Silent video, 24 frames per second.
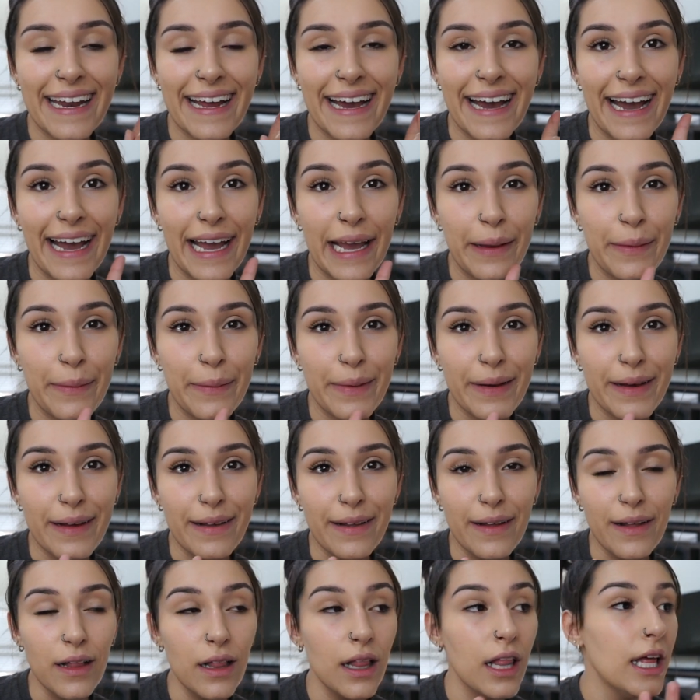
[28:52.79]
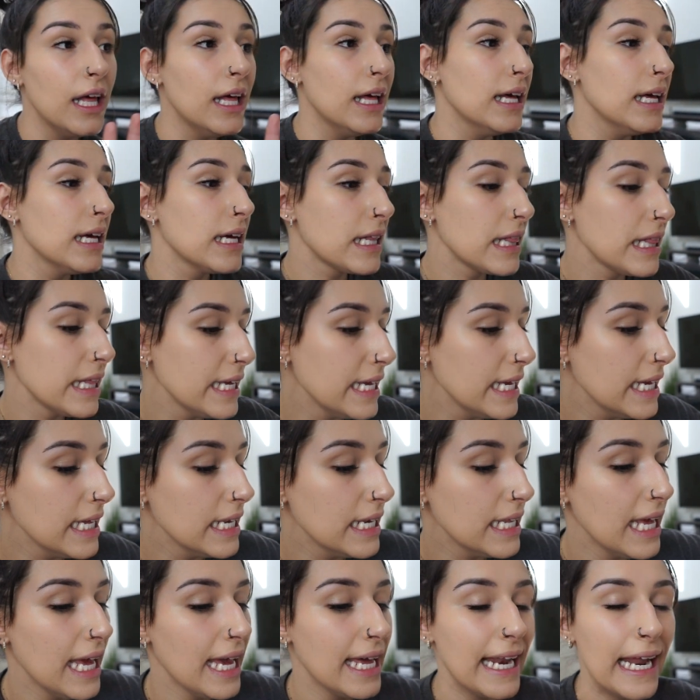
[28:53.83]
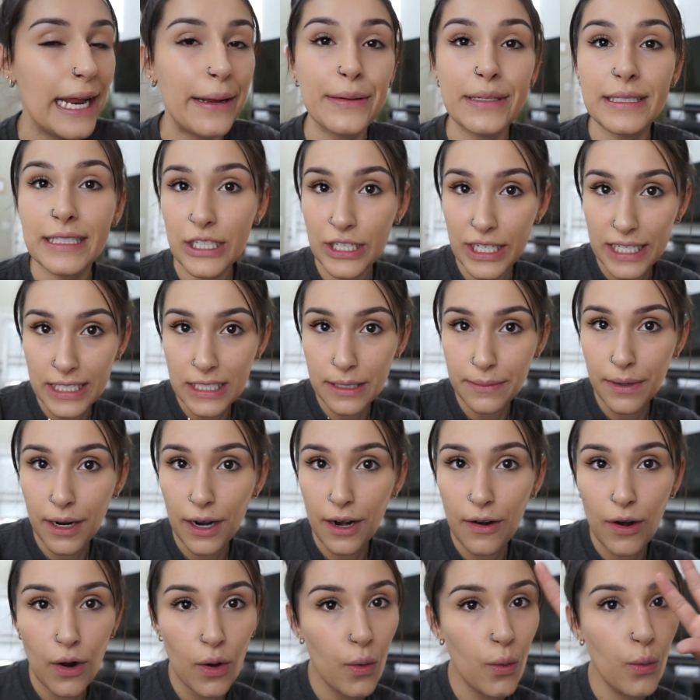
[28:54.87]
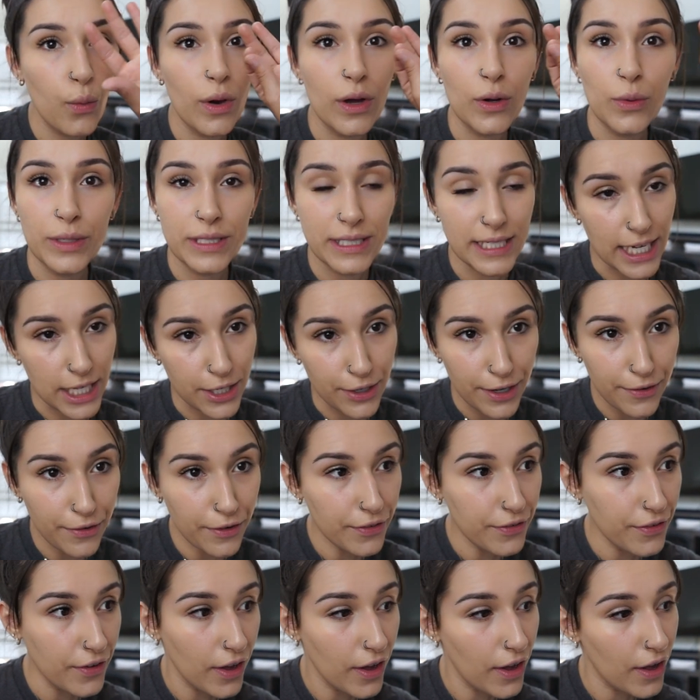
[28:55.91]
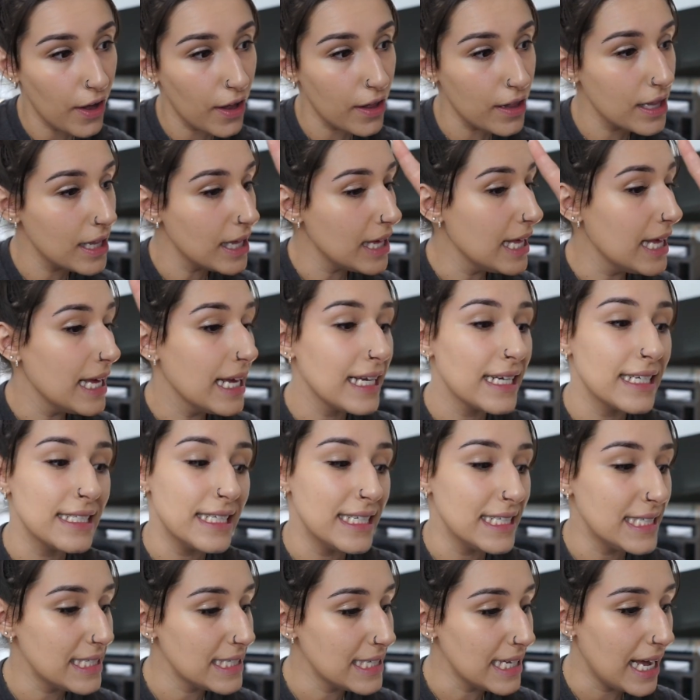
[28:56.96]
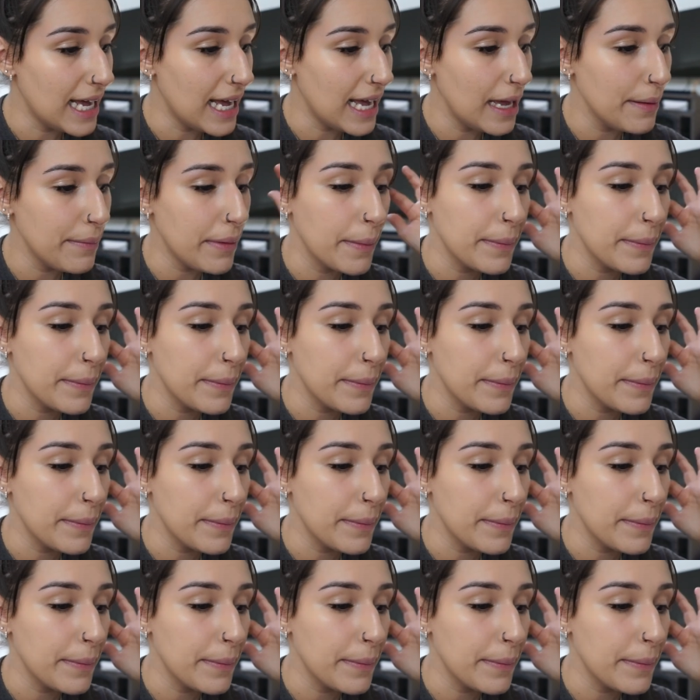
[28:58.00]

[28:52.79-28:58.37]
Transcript: I will clean, and I will see you guys tomorrow when we decorate for fall, because it's time.